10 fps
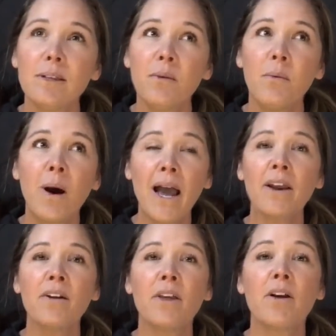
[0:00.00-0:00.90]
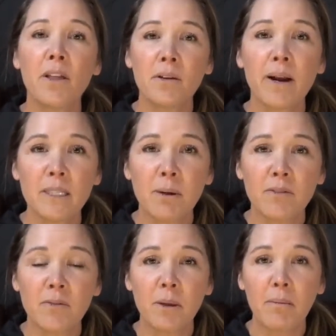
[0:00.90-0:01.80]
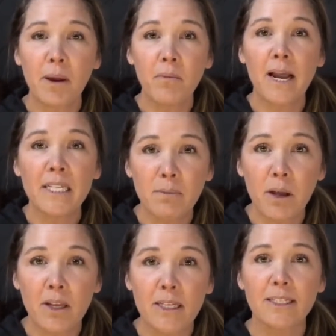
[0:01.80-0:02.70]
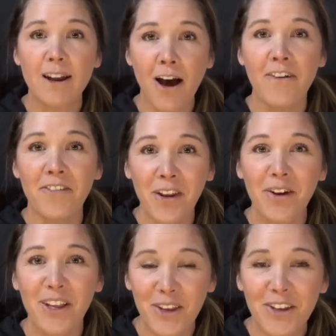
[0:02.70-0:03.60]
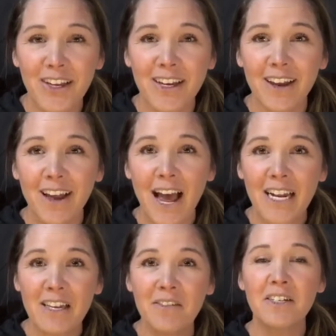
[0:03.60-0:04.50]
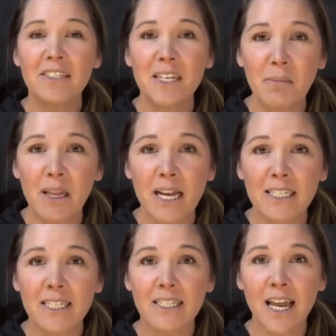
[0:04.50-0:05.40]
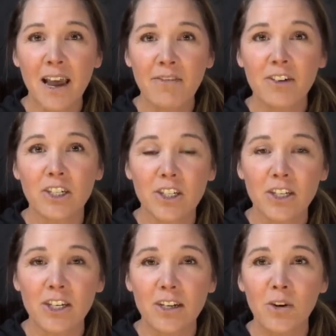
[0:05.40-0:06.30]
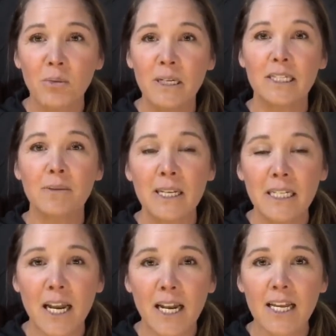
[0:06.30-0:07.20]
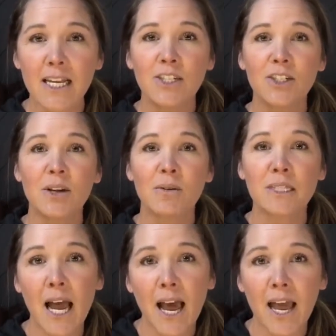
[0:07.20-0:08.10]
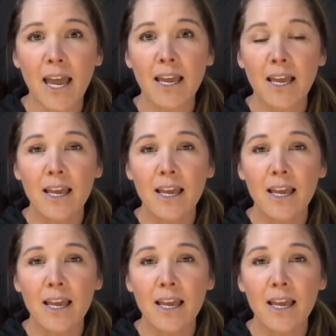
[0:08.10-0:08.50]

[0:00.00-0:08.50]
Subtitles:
why are they calling rice balls for me? My rice ball is not very good. I'd give it a C+. It's average. Nobody swings at it. It just goes high.